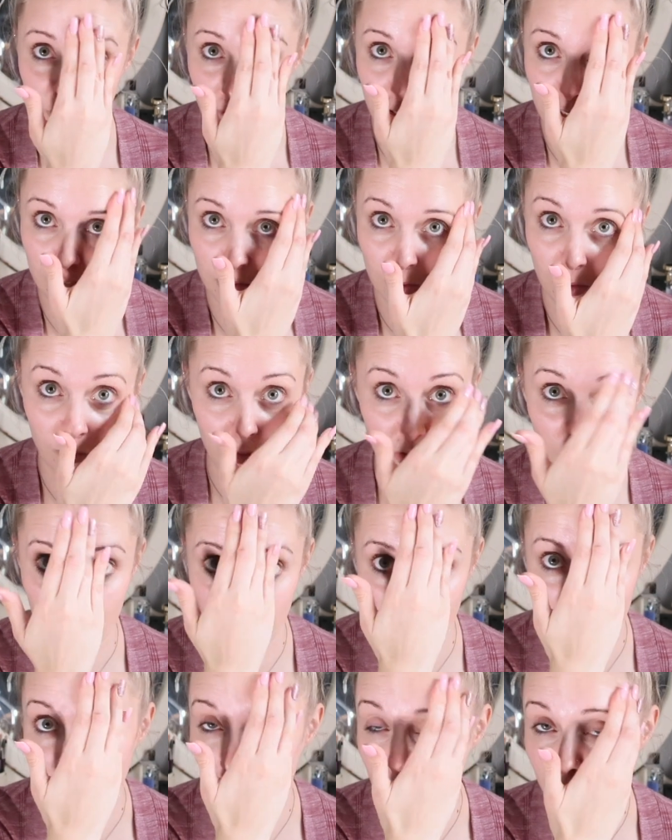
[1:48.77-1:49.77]
went sort of
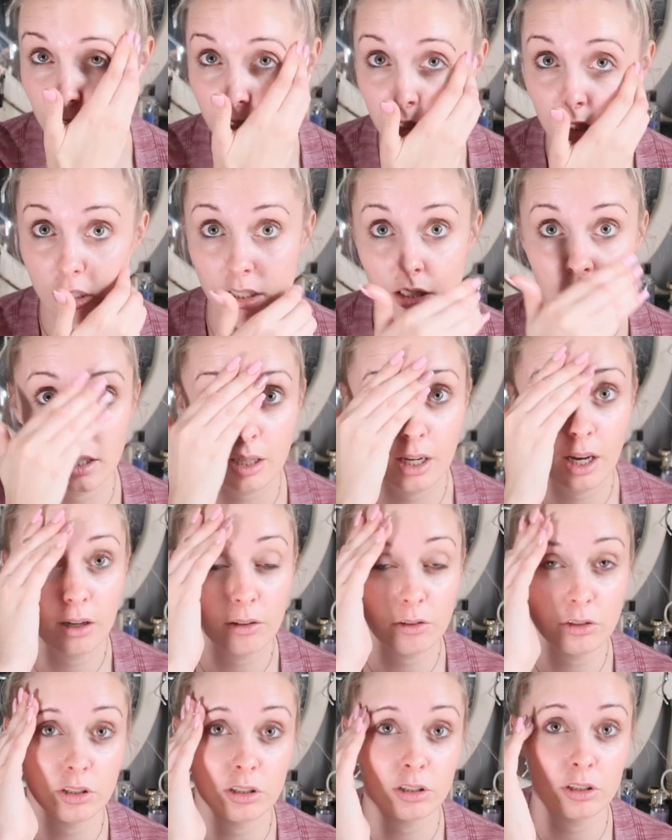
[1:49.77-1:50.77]
combination and
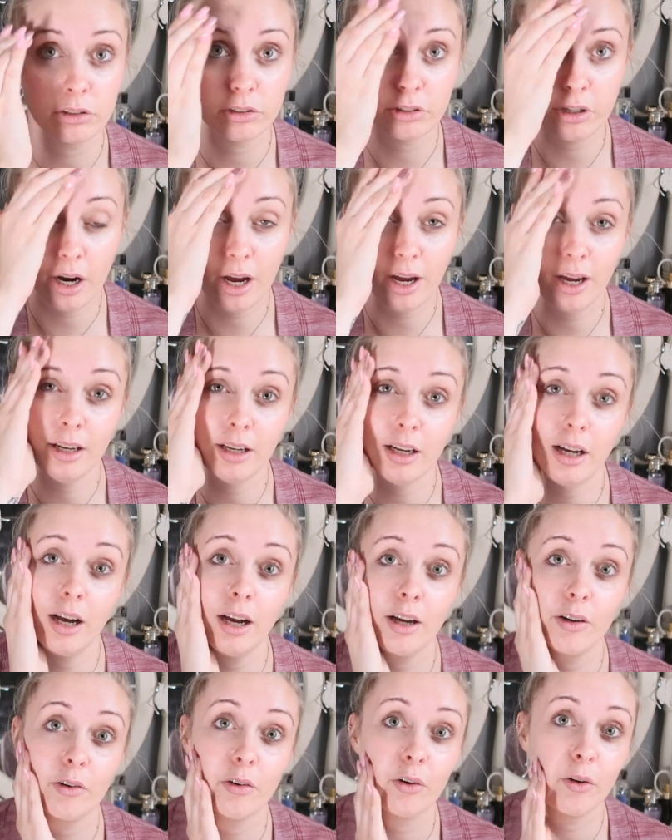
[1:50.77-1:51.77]
now it's just dry, and
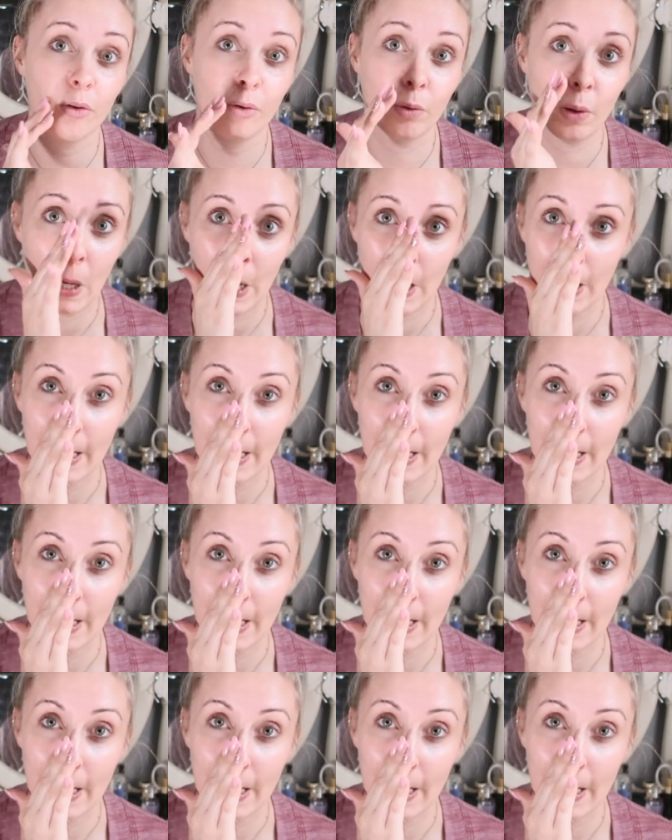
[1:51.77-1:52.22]
I don't know.